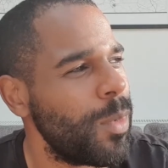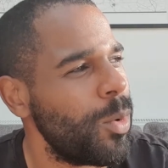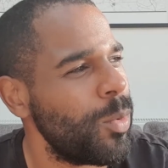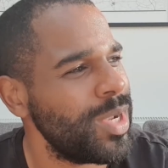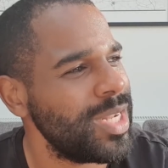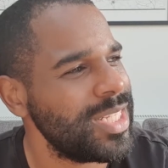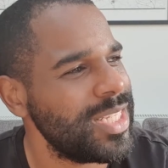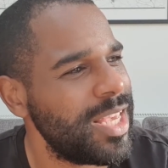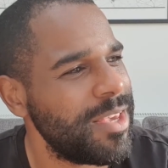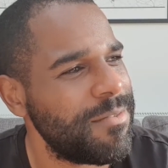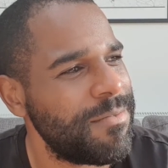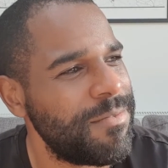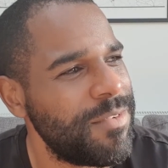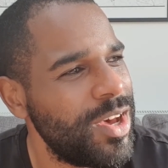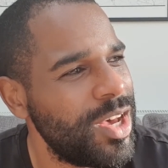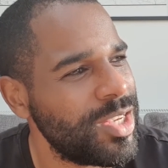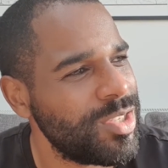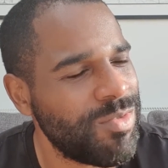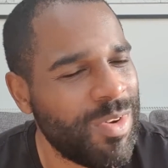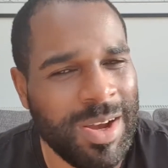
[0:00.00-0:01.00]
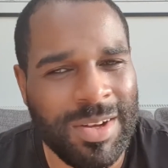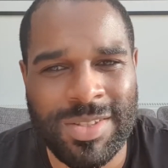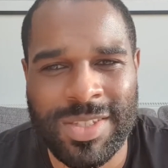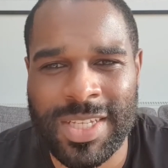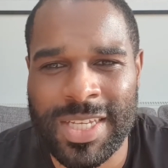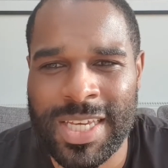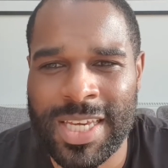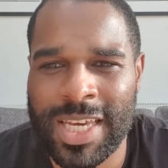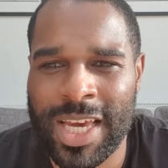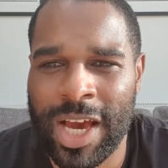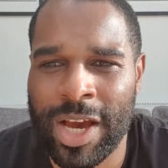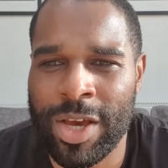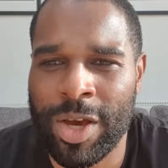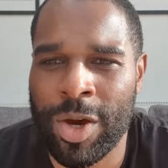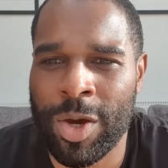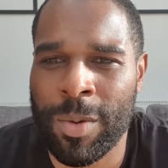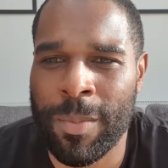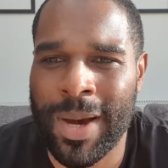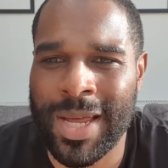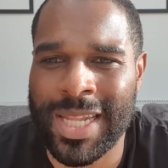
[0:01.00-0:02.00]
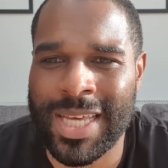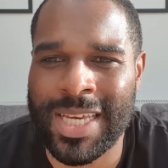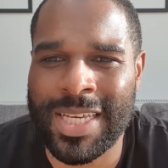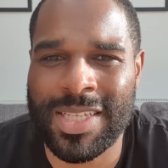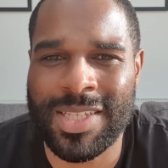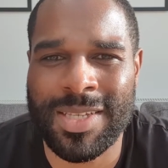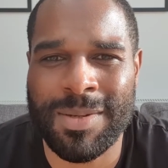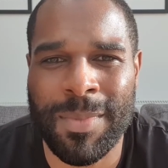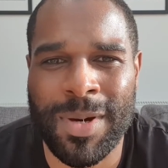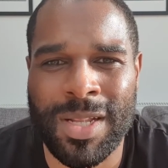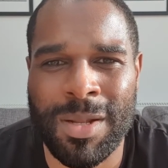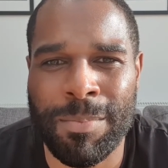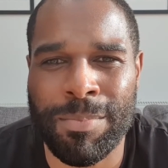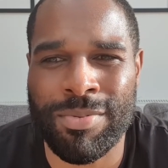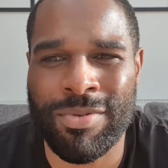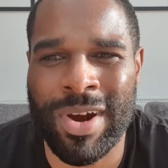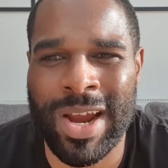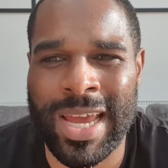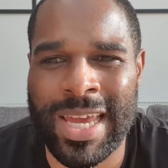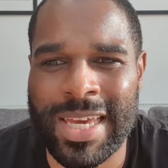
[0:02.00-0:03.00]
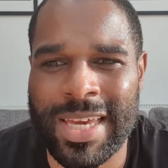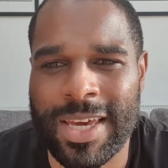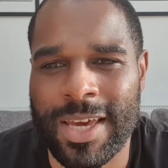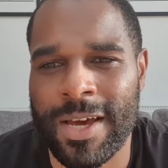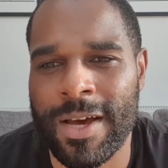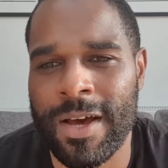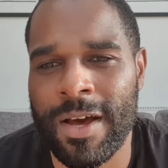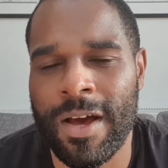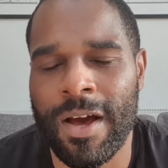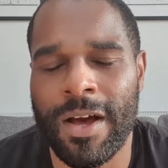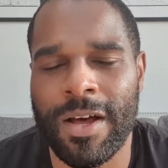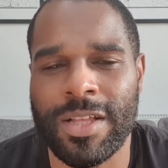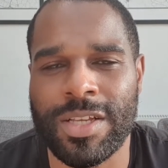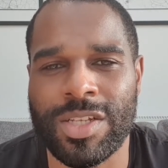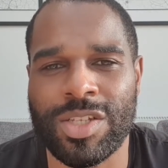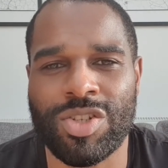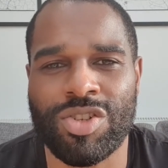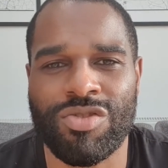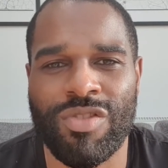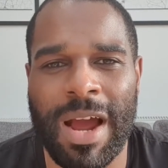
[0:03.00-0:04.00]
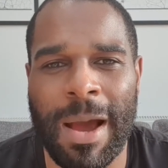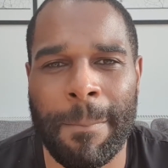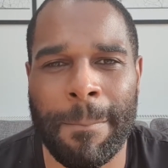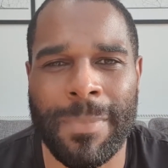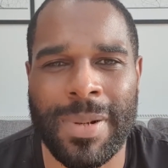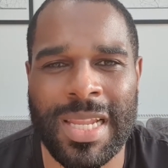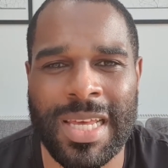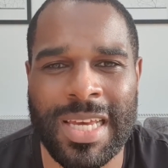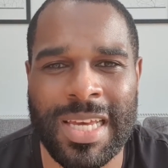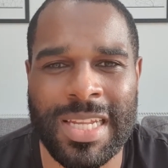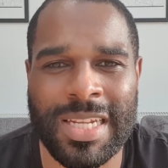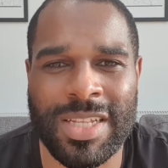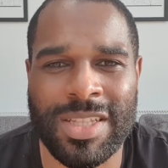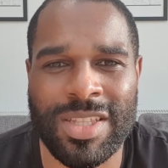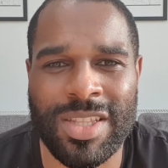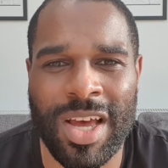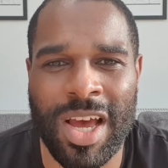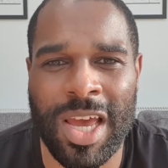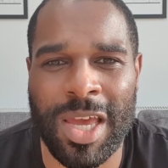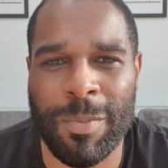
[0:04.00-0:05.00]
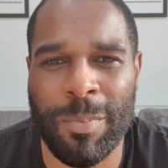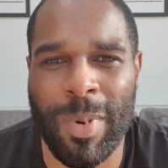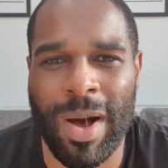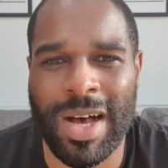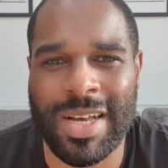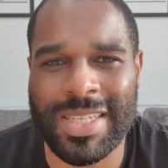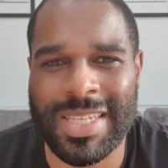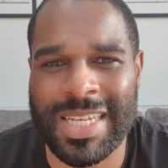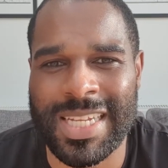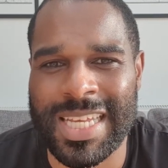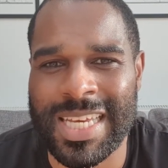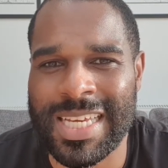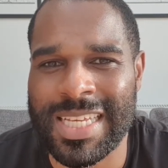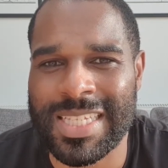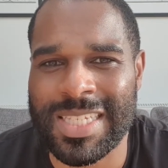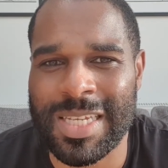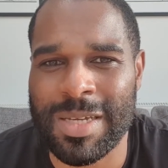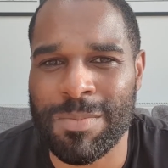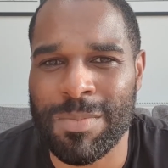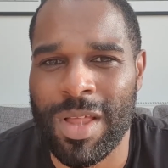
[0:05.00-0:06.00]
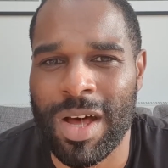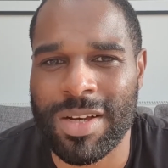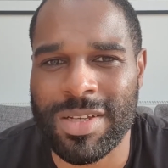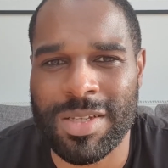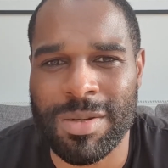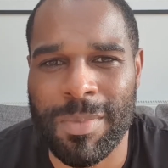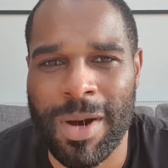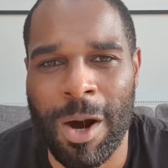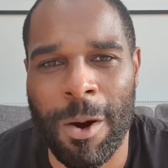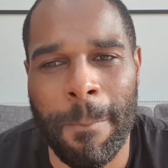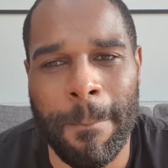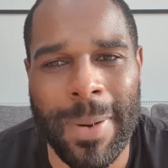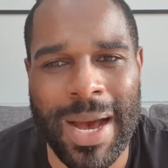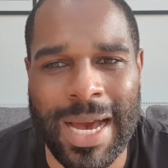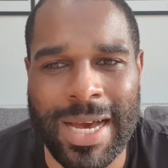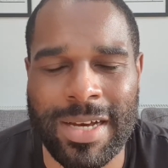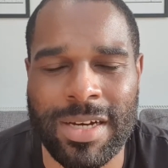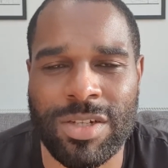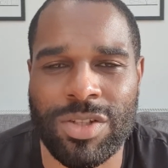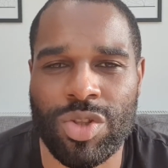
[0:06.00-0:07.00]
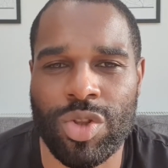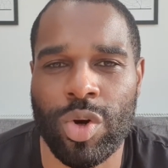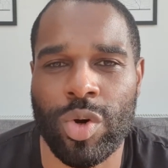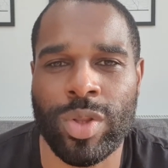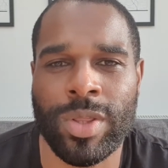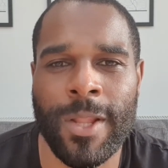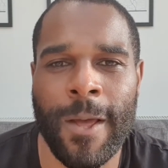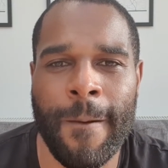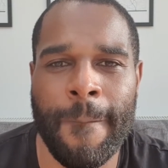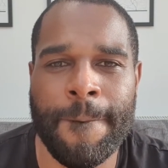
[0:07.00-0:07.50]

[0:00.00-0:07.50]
I when I say first round TKO, man, he hits him on the break, the scrambling and dirty boxing, hits him, knocks him out, bang, done.